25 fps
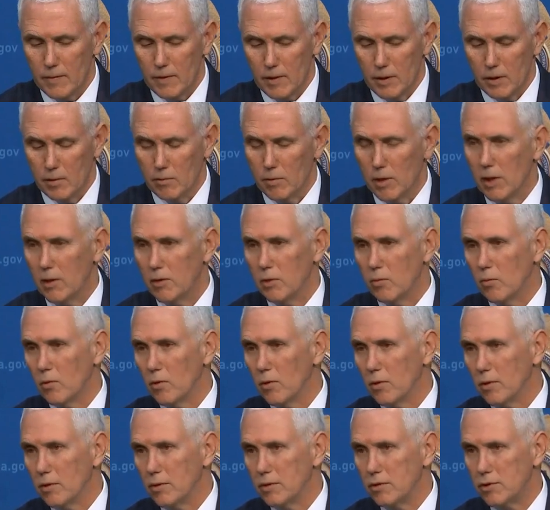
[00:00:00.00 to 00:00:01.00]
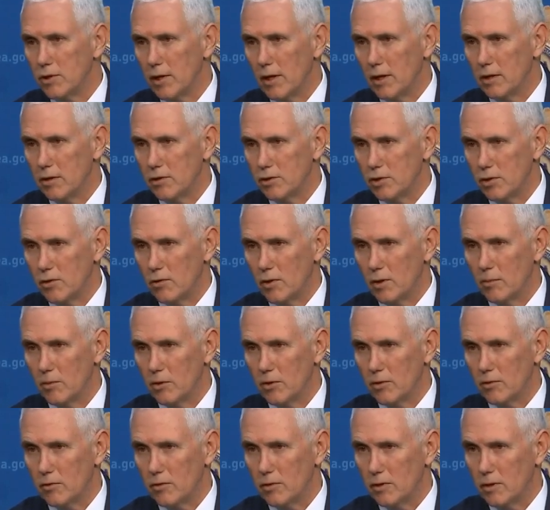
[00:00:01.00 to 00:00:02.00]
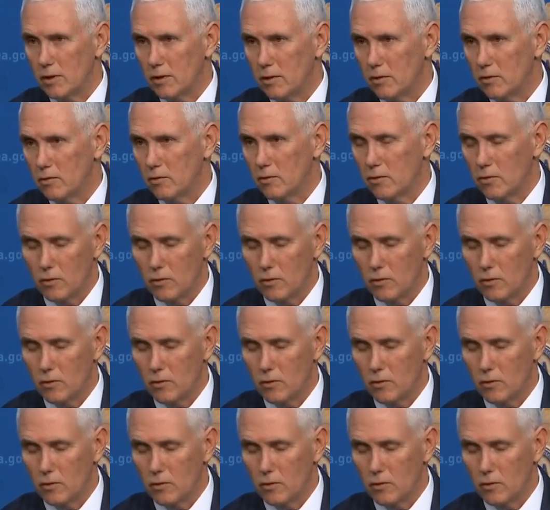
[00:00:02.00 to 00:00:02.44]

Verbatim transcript: and around the world in challenging criminal syndicates